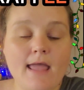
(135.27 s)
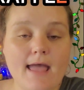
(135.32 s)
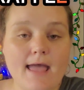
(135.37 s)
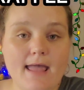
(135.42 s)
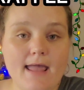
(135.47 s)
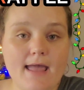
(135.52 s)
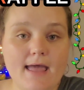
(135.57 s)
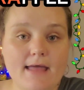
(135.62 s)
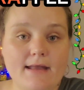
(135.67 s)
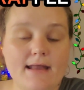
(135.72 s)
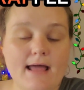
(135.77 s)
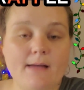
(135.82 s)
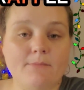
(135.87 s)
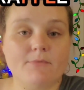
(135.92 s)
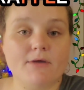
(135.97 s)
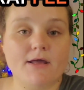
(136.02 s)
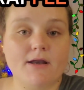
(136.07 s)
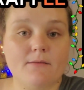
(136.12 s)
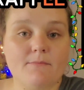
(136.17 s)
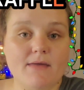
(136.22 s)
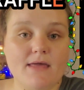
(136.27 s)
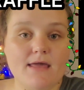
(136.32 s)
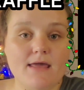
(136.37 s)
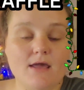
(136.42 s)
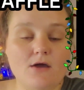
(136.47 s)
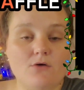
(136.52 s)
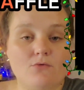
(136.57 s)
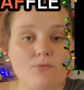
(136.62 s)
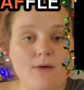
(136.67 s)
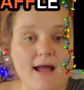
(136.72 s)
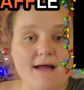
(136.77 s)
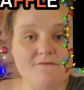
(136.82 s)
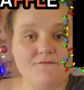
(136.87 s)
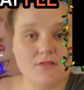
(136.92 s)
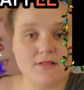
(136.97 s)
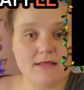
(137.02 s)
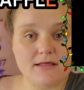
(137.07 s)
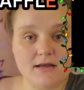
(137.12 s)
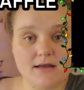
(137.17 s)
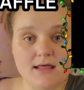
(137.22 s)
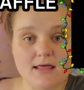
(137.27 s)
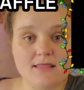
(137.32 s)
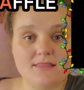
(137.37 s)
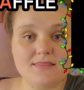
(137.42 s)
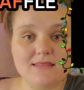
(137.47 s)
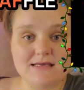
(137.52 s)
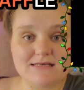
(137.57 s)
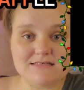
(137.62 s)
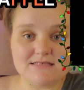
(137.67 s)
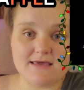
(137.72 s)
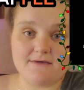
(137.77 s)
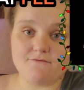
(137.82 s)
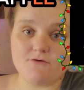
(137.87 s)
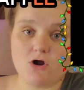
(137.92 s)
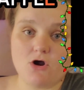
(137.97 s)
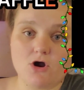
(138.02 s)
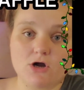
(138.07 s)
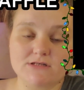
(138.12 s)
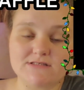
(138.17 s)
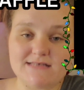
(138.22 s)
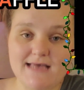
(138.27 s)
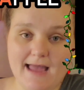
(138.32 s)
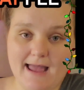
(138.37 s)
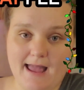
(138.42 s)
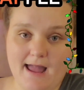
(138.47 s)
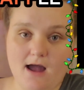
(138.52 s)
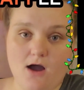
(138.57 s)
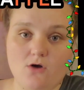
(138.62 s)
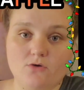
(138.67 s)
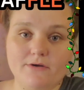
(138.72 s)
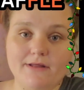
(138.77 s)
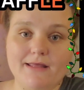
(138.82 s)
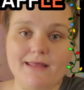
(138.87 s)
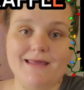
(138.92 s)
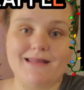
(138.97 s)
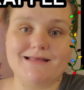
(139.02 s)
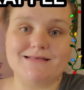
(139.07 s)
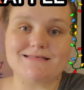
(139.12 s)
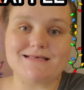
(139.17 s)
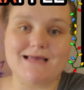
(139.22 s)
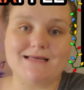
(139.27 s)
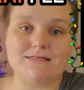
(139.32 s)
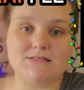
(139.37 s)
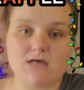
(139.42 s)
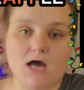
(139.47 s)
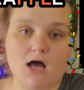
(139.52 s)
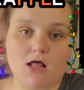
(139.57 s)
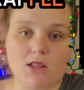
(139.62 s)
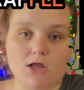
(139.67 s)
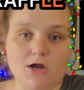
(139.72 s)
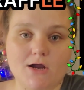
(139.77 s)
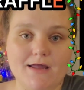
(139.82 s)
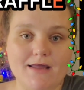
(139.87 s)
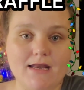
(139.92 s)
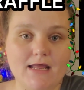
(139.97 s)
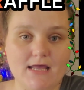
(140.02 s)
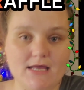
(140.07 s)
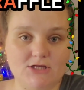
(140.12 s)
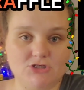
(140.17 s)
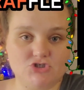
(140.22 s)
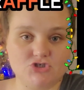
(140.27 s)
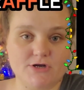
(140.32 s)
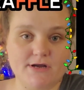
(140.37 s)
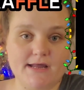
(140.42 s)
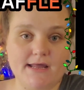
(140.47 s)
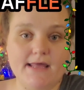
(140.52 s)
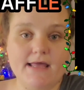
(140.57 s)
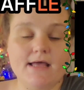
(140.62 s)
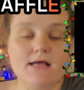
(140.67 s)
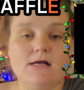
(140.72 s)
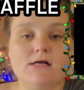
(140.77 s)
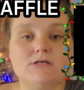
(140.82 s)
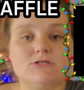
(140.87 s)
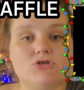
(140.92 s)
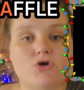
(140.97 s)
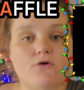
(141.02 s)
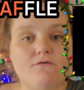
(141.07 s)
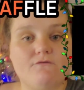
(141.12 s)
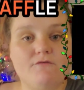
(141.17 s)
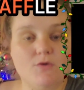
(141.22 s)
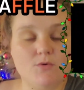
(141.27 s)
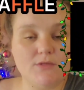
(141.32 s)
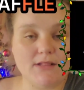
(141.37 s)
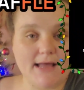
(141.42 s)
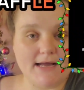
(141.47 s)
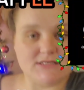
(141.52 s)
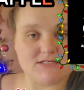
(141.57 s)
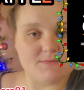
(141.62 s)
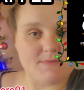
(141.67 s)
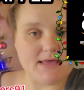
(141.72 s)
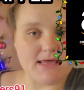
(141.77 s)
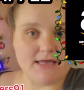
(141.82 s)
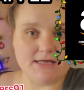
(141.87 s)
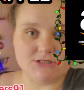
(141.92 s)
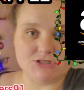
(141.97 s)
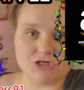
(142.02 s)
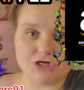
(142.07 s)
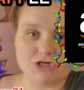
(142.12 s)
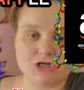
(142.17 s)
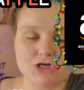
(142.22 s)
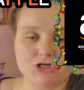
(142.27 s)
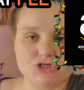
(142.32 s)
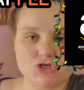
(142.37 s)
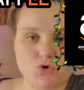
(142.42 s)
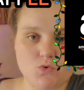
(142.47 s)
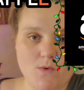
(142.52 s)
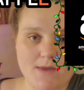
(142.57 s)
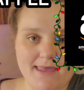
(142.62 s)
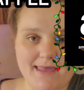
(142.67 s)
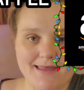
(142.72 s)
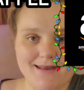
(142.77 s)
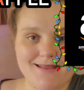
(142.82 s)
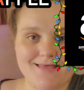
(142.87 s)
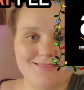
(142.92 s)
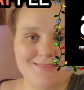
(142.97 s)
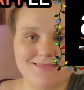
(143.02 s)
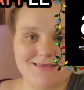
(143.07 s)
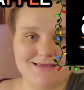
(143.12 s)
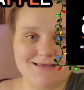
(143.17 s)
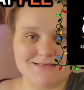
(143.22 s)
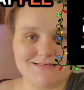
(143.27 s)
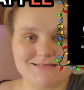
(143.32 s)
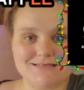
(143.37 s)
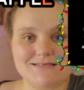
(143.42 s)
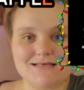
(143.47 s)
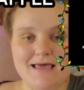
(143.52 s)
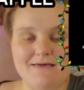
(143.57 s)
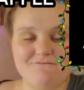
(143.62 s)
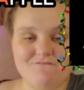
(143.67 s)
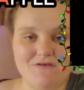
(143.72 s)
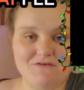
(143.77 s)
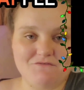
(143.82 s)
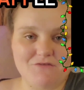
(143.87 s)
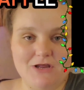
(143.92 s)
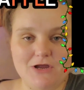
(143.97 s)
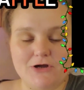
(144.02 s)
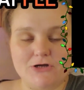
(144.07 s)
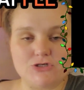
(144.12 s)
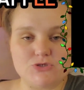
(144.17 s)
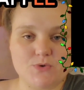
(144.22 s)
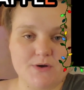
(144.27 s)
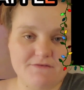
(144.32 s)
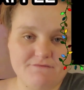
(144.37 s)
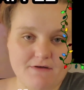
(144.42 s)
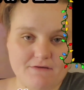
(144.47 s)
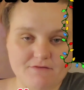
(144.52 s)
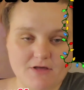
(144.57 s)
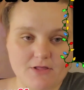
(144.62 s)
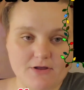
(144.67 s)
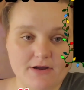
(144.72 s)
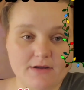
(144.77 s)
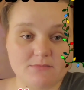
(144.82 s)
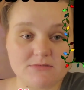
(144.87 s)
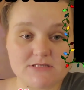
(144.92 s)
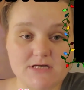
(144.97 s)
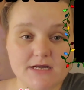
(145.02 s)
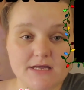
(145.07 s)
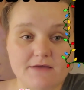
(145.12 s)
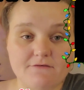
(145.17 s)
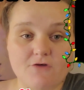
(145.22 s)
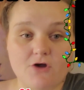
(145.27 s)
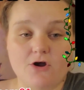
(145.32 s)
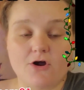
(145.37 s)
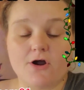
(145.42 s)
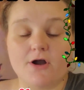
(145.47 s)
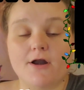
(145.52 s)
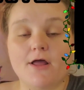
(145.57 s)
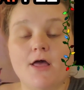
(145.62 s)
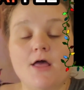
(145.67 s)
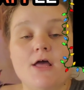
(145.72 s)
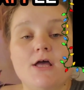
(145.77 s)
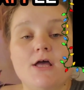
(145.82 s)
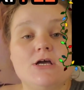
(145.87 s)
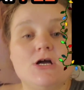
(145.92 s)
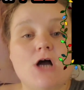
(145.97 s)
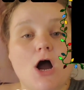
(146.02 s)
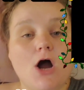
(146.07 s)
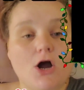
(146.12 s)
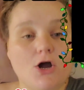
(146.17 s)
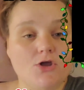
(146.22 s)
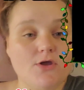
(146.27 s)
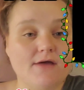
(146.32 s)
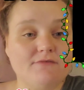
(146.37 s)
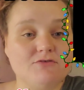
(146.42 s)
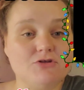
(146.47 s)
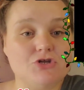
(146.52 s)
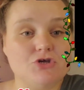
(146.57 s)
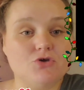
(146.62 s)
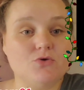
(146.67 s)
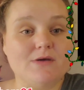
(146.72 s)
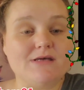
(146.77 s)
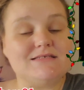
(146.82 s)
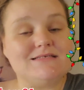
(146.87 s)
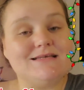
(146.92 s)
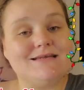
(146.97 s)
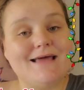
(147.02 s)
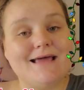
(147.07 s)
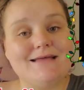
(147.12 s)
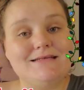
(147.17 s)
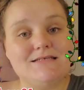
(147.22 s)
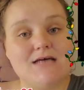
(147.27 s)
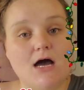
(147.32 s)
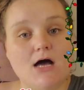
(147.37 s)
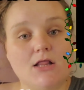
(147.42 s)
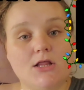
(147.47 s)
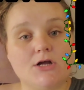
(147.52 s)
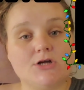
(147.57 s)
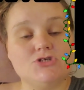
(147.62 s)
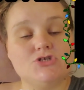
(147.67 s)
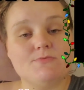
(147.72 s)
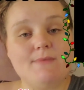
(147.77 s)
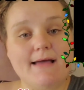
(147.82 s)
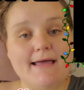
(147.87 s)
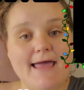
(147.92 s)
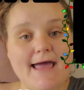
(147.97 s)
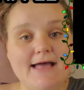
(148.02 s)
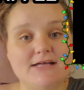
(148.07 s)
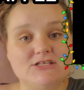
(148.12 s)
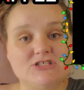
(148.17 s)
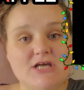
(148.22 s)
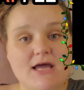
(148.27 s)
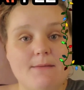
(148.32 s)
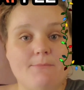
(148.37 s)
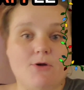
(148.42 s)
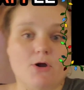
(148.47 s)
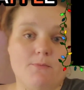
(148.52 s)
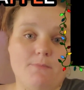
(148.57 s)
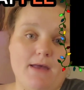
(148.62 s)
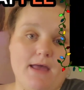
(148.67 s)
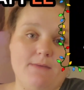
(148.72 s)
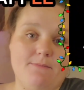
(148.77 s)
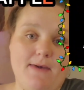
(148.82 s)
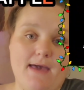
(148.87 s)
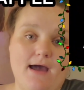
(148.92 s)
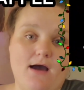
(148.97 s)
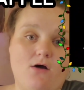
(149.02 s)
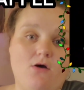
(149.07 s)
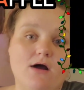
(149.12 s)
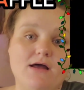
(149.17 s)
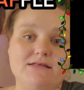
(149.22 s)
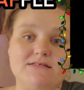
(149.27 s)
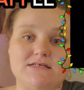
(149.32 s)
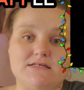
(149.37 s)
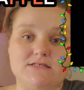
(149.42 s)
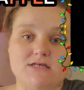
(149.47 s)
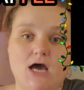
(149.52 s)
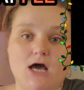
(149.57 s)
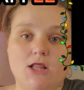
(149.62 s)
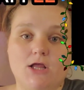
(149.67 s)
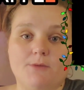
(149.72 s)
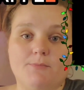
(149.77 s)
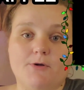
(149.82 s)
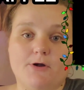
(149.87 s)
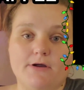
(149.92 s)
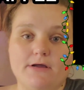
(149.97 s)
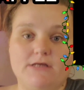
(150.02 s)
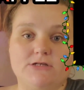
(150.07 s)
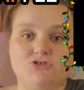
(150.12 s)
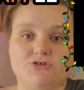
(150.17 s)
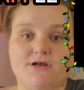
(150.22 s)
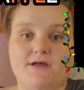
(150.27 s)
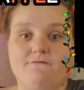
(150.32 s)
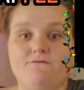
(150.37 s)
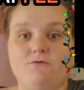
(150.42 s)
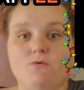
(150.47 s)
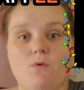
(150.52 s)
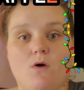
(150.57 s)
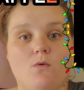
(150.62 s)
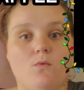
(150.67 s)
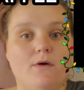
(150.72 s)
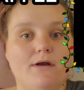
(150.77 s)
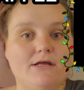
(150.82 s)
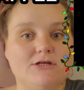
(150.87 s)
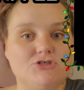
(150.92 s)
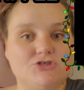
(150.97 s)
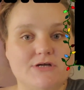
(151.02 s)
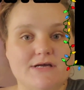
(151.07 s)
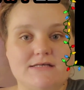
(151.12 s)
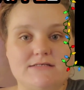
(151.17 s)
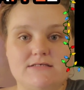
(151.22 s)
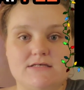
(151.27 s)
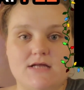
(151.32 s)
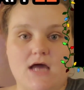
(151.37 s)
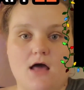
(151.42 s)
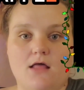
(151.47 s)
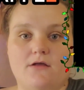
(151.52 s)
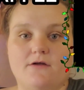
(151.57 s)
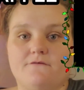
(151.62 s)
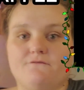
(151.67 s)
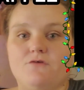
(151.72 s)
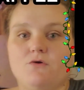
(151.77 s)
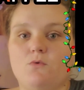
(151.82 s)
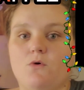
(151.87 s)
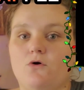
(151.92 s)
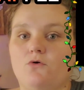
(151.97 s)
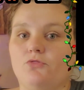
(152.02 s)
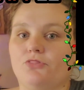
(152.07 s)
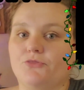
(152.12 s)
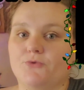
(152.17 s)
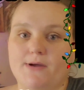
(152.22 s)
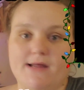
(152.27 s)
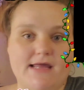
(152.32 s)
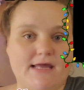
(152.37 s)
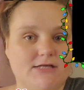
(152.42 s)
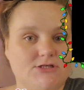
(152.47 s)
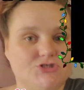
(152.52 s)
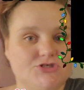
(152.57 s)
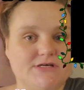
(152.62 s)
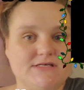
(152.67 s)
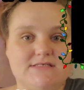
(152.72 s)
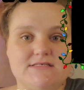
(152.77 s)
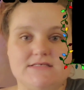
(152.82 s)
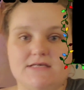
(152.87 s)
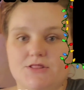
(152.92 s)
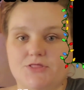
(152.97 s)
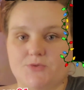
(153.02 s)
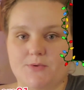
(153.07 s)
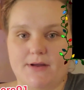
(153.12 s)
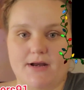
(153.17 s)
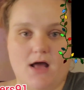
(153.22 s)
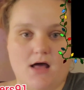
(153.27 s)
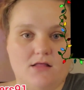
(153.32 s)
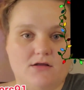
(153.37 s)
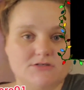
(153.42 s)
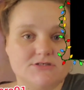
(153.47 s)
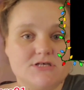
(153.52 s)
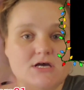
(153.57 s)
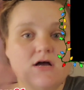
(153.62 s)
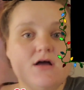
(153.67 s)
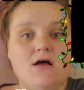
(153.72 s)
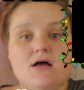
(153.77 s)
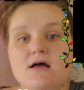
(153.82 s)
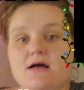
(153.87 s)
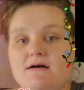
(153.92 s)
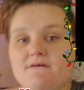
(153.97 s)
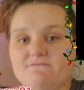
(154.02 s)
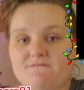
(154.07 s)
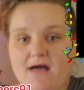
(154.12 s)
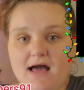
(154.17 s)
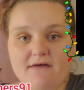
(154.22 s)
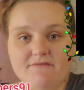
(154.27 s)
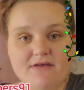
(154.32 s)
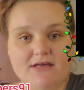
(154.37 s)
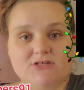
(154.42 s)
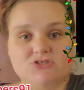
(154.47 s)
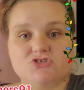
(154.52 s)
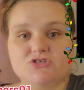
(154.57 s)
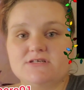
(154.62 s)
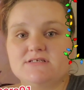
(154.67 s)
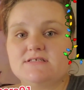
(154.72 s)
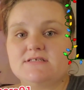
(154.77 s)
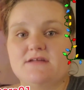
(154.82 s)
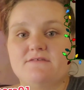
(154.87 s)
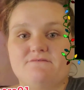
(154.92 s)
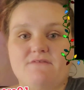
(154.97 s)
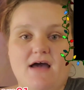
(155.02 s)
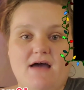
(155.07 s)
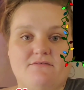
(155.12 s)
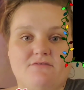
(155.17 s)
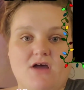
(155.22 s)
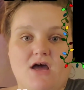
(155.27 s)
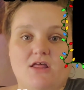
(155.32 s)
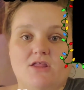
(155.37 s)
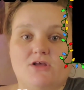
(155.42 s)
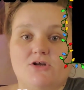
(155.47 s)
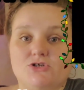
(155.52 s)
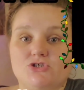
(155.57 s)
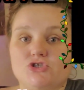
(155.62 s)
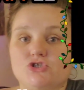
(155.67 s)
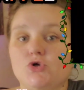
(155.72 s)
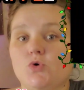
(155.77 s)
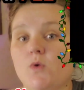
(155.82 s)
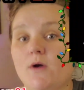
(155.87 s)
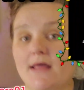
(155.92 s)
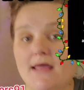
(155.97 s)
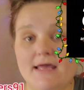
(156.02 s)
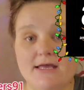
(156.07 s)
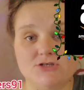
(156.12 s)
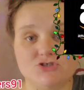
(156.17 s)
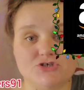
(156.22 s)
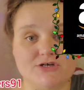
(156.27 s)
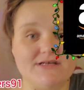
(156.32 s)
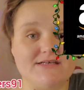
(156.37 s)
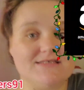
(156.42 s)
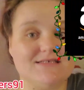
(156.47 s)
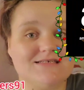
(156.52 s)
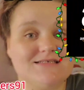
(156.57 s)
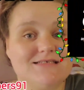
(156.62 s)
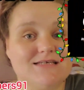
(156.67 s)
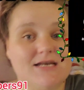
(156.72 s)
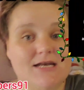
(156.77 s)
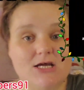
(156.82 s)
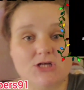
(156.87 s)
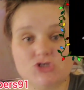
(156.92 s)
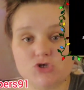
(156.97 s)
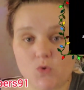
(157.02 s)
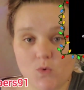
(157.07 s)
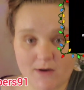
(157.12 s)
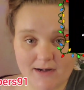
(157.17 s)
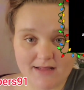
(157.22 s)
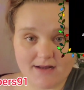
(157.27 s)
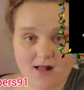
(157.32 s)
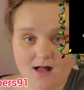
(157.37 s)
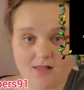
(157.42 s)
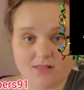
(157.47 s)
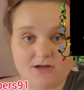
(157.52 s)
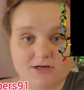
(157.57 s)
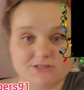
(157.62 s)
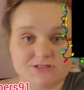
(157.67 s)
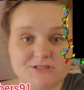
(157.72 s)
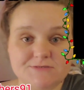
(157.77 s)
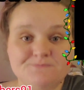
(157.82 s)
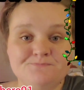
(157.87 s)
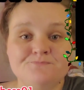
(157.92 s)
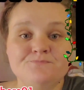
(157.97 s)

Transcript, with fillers: and I'm gonna be raffling these gift cards out. It is a dollar an entry. So if you would like to be entered to win this 50 or $25 Amazon gift card, all you have to do is send a dollar to my Cash App or PayPal. It's a dollar per entry. If you want one entry, it's a dollar. If you want three entries, send $3. Five entries, send $5. 20 entries, send $20.